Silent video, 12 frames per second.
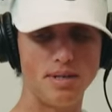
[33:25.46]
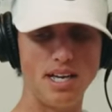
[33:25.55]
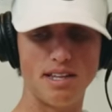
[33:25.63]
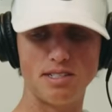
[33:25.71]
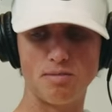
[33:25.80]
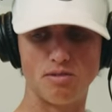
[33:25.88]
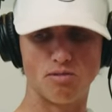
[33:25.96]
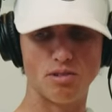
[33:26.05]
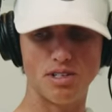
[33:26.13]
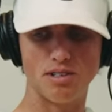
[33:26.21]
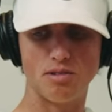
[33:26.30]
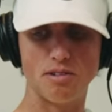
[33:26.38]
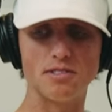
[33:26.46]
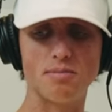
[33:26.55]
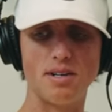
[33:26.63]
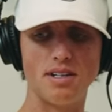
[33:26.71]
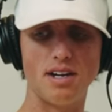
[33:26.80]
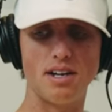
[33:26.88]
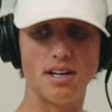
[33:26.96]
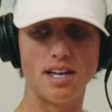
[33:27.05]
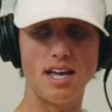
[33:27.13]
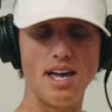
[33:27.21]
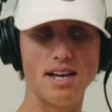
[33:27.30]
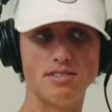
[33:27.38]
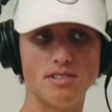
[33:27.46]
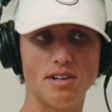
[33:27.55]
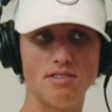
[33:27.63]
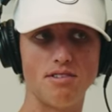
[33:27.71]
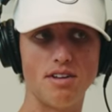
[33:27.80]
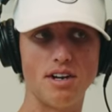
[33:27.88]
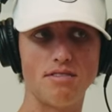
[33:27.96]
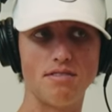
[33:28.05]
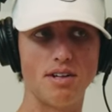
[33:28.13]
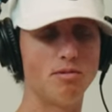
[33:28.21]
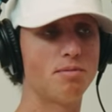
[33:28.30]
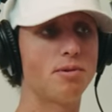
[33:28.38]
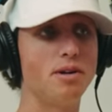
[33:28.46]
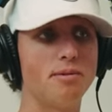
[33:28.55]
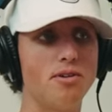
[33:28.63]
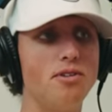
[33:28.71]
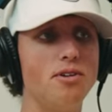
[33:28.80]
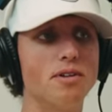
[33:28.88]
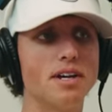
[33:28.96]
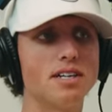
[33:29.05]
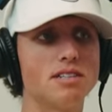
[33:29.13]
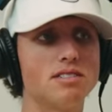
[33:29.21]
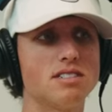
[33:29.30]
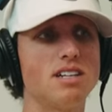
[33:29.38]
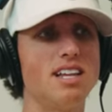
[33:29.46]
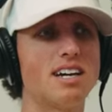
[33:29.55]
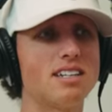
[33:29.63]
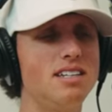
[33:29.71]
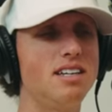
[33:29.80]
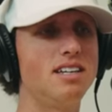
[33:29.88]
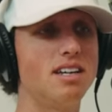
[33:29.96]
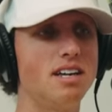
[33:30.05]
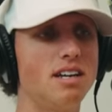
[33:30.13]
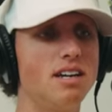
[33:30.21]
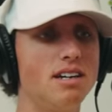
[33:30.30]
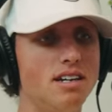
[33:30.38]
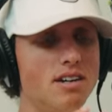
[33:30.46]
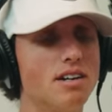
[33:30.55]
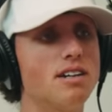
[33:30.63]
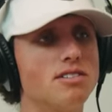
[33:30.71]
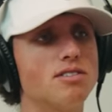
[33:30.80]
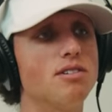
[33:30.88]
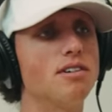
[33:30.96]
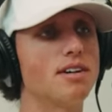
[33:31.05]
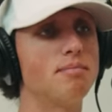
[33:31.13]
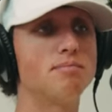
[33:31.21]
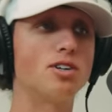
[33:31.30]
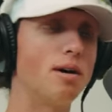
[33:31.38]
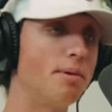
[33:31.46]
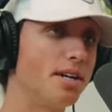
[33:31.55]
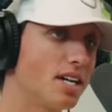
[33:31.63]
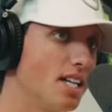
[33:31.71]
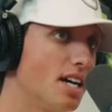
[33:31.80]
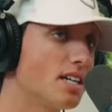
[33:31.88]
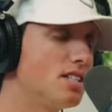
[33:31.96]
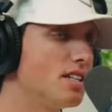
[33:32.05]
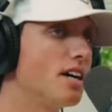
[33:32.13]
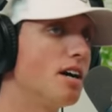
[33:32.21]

but yeah, that's been really cool. It's been a lot of like hands-on stuff, and with Primo too, like selecting, like you're in control. Like I'm dropping a collection